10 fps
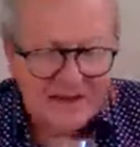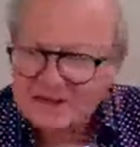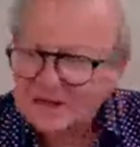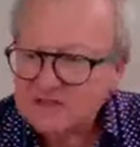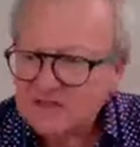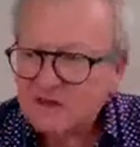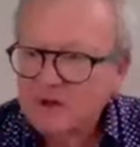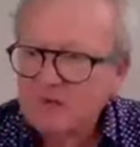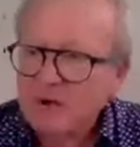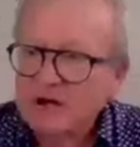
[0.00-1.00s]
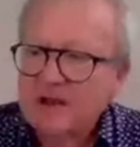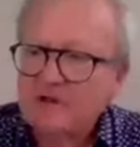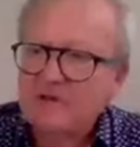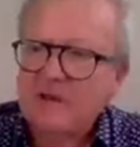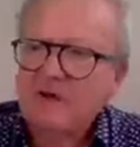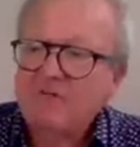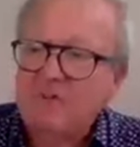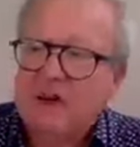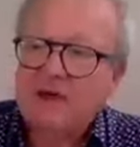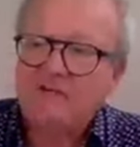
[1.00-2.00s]
I guess, you know, one can
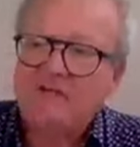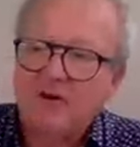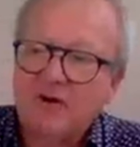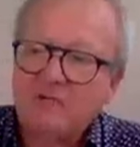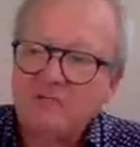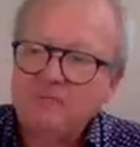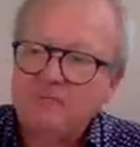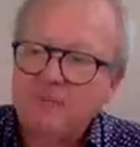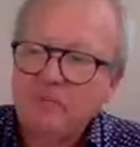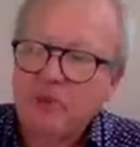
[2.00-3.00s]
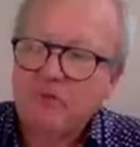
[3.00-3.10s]
go back from